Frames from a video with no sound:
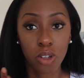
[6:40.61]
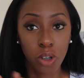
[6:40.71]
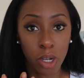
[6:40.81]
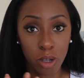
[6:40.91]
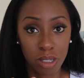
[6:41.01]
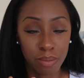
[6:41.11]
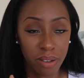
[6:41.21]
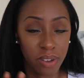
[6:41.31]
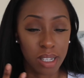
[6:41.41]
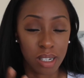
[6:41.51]
Got it onto my
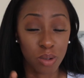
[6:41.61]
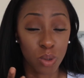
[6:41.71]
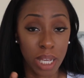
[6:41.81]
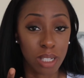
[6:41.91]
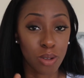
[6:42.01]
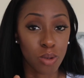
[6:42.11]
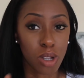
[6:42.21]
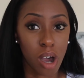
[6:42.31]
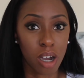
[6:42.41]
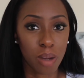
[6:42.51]
face and it was way too
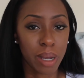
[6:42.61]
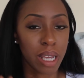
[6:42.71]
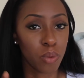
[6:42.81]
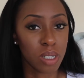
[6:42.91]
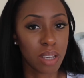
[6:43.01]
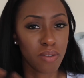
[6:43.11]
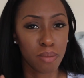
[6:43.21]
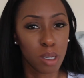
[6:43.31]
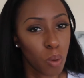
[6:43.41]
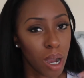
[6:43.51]
dark, but it was giving
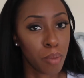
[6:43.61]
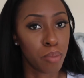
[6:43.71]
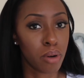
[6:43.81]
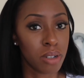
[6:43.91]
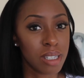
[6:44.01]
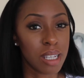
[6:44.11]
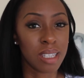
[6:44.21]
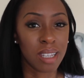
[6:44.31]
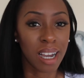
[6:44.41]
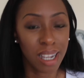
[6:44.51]
me quite a bronzy
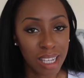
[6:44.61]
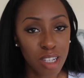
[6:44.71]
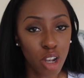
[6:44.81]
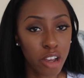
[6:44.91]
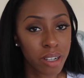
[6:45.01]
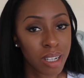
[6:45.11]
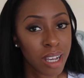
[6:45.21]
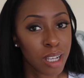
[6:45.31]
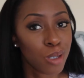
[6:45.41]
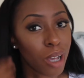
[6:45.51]
sun-kissed look.
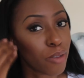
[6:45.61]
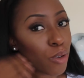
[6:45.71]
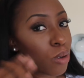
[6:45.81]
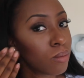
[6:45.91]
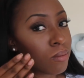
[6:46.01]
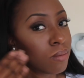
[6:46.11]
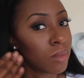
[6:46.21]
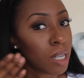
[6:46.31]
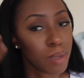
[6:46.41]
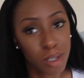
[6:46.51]
So I thought,
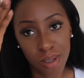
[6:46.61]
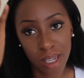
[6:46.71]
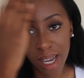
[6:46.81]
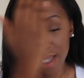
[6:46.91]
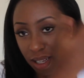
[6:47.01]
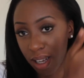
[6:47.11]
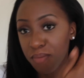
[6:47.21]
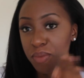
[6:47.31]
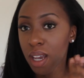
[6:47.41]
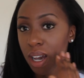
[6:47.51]
let me use it as a
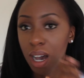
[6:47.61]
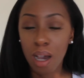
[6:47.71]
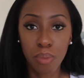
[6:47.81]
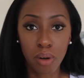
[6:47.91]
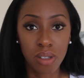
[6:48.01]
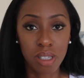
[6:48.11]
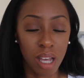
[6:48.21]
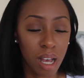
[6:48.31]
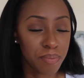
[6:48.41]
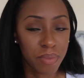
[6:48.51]

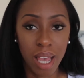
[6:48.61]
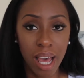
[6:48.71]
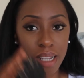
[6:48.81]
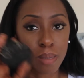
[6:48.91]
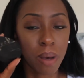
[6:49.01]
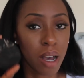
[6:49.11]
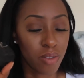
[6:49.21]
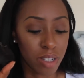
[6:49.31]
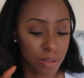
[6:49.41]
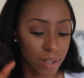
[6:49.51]
bronzer, and it's
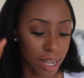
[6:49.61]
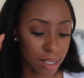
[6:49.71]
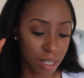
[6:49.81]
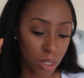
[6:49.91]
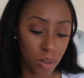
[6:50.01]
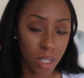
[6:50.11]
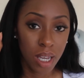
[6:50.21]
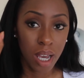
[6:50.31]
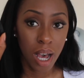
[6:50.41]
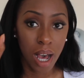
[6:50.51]
perfect for that. So
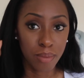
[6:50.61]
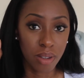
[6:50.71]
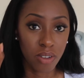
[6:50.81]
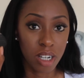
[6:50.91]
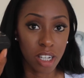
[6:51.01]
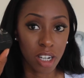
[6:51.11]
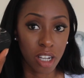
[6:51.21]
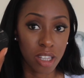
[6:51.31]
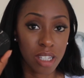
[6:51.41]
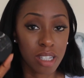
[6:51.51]
I'm definitely
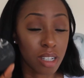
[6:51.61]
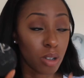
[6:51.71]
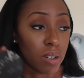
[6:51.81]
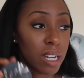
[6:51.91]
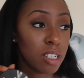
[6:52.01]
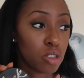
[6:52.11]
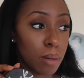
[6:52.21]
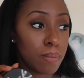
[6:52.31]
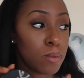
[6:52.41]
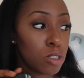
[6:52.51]
gonna, this is a great
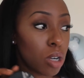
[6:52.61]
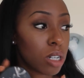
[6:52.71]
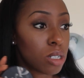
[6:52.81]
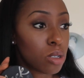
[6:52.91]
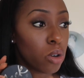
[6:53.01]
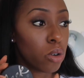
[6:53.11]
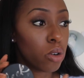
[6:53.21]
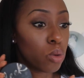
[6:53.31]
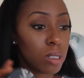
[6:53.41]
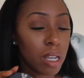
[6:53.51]
drugstore
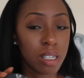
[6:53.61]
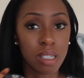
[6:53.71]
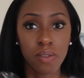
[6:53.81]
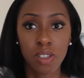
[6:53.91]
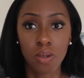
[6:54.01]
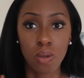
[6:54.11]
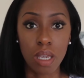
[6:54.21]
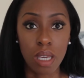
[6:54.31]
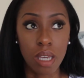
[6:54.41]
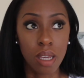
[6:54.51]
alternative to
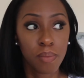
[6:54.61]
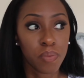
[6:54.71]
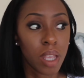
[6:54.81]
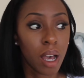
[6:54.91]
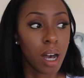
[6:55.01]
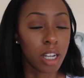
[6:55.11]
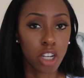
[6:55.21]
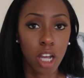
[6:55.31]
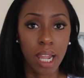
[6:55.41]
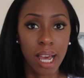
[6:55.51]
the
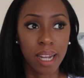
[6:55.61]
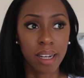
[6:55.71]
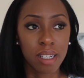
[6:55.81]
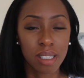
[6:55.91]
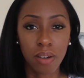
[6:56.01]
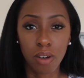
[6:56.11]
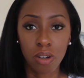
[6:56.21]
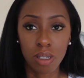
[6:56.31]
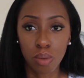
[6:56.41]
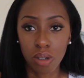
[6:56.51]
Guerlain
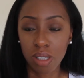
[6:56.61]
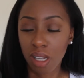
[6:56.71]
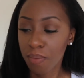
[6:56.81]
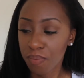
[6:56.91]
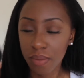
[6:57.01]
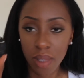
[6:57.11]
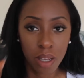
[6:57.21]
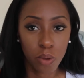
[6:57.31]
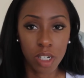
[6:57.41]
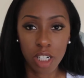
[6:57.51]
Terracotta Bronzer,
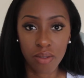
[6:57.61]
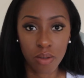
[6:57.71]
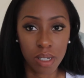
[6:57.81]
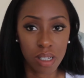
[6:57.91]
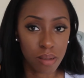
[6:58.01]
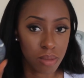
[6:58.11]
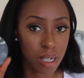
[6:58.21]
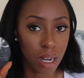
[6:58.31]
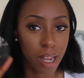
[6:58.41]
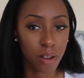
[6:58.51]
which everyone seems
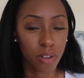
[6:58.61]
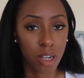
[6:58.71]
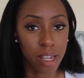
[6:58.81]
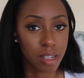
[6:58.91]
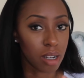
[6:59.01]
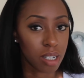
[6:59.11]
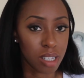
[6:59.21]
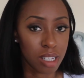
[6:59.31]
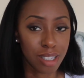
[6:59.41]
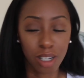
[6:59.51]
to like for like darker
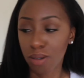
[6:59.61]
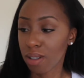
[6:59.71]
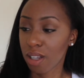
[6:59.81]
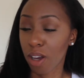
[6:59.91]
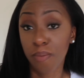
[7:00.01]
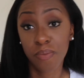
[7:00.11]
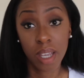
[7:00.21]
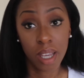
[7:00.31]
skin tones. So